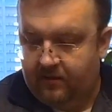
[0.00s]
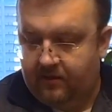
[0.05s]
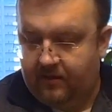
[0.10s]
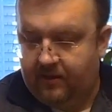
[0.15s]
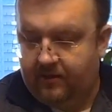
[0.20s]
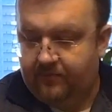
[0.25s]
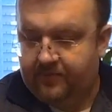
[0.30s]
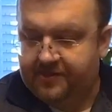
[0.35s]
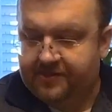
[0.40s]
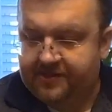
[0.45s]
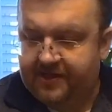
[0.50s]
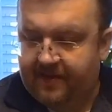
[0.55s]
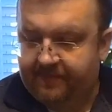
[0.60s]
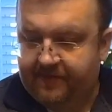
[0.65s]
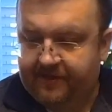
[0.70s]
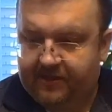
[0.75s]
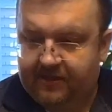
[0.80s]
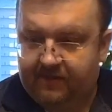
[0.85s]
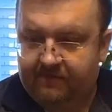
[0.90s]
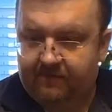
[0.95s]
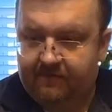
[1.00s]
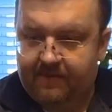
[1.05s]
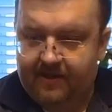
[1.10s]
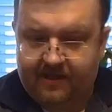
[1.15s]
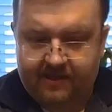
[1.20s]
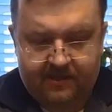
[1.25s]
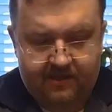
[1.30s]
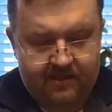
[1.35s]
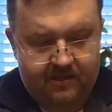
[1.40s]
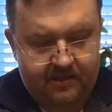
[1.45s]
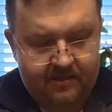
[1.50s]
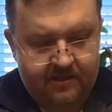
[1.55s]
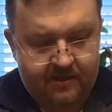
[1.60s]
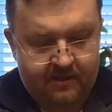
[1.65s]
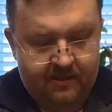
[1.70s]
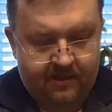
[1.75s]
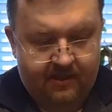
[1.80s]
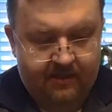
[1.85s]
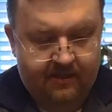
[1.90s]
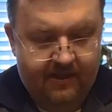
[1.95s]
And we snap the cover back
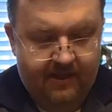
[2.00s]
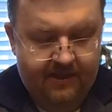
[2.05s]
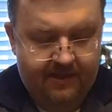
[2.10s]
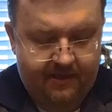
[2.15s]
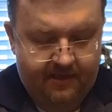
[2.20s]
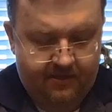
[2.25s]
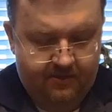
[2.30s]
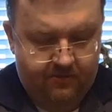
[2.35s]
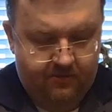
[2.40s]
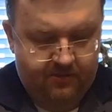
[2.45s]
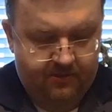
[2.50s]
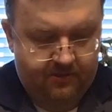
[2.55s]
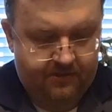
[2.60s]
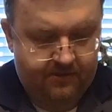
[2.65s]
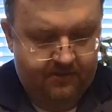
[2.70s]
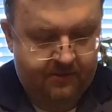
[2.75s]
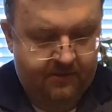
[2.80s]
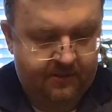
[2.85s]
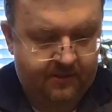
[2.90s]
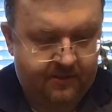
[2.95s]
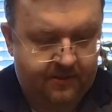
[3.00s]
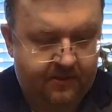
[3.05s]
on, aligning all the